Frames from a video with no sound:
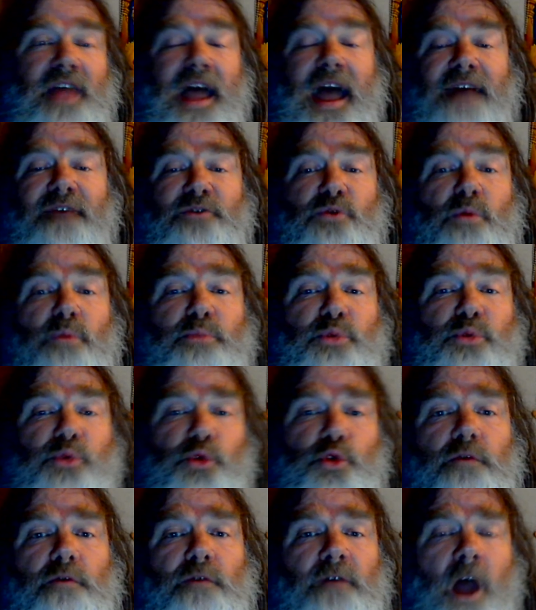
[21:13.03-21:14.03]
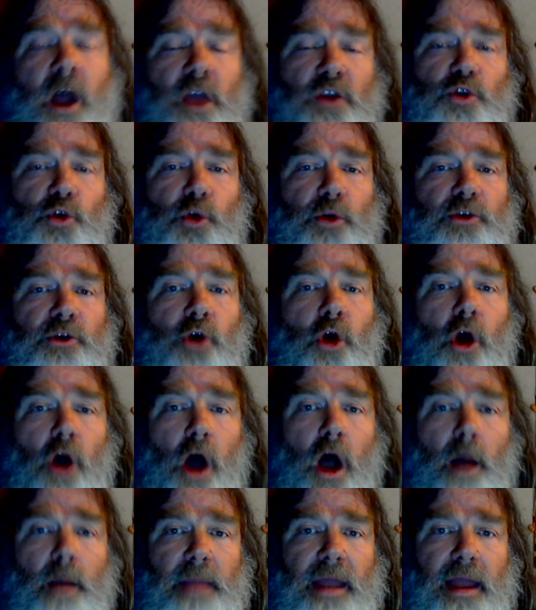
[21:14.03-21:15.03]
have to approve your
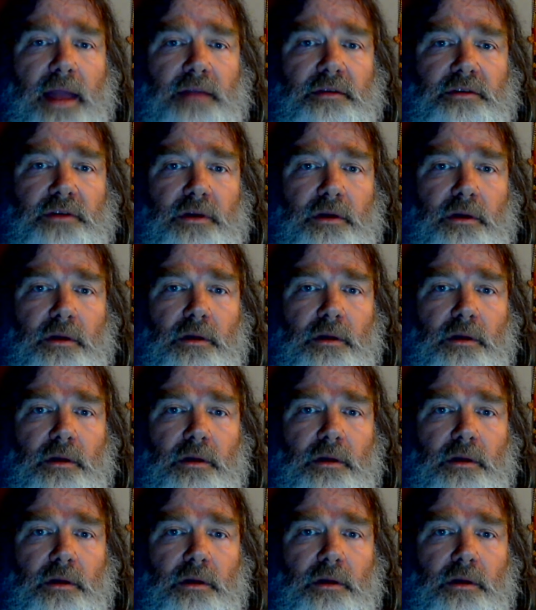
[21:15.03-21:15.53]
comment